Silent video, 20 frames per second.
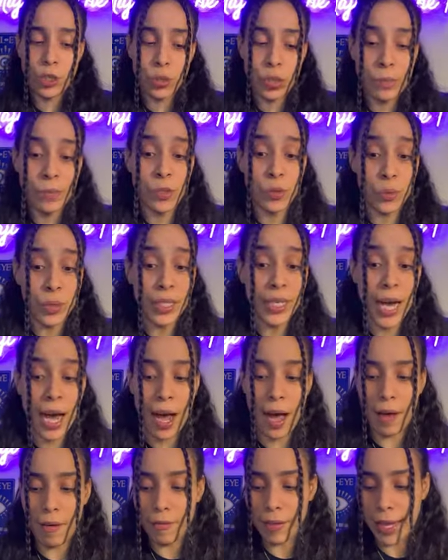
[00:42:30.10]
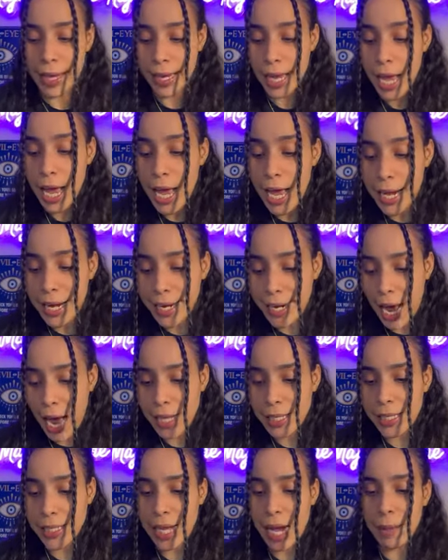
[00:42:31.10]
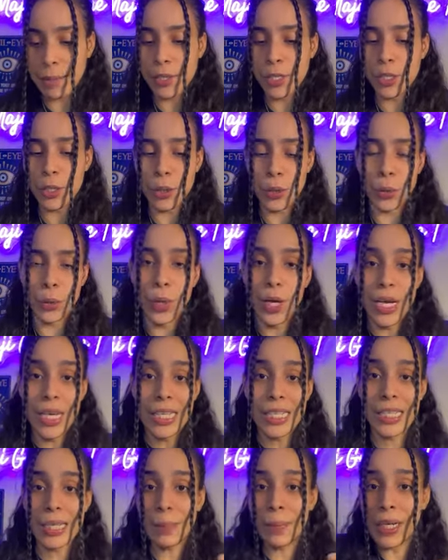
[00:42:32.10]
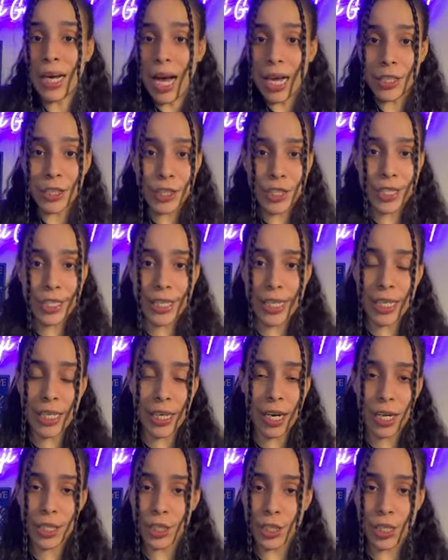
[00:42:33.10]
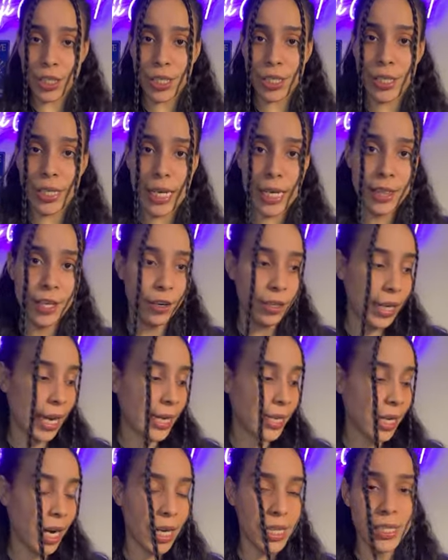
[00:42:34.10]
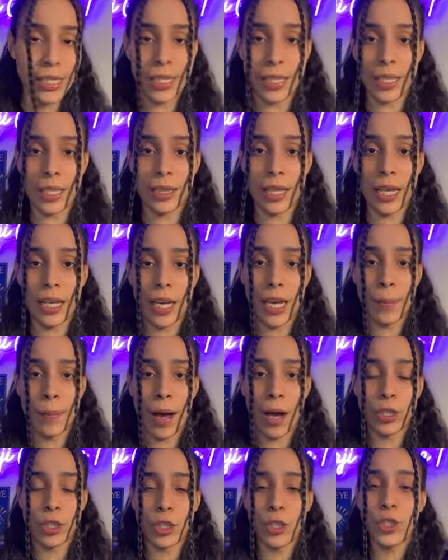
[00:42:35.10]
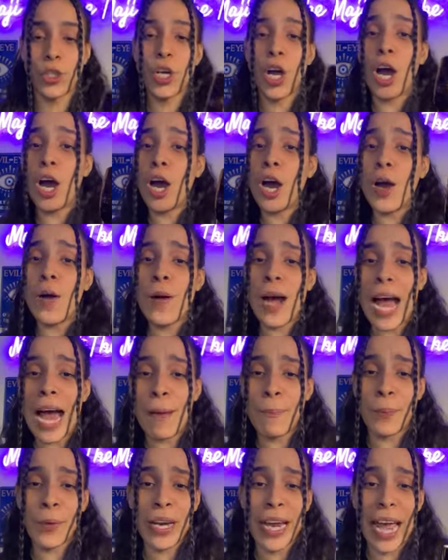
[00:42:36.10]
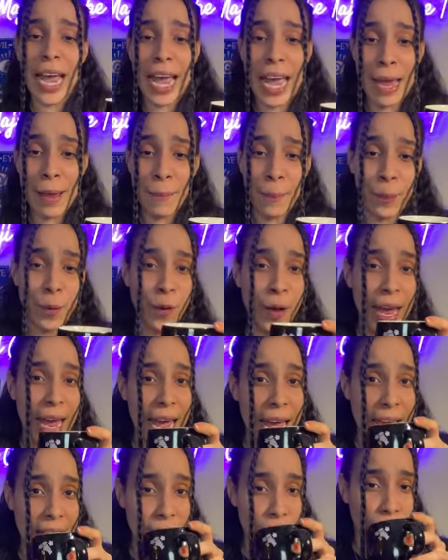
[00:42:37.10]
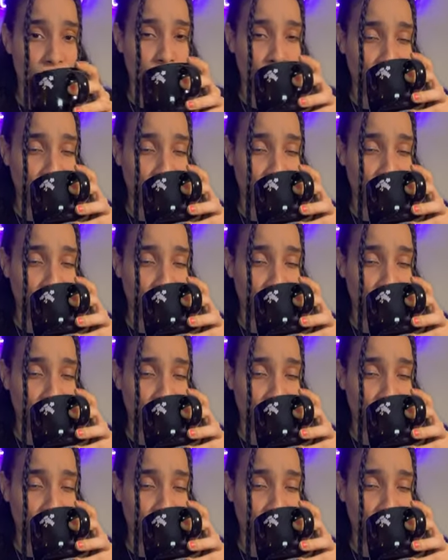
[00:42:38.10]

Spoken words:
dreams. You really have. Like, nonstop too. Subconsciously, consciously. They're, like, constantly thinking about you. Yo, happy April 8th.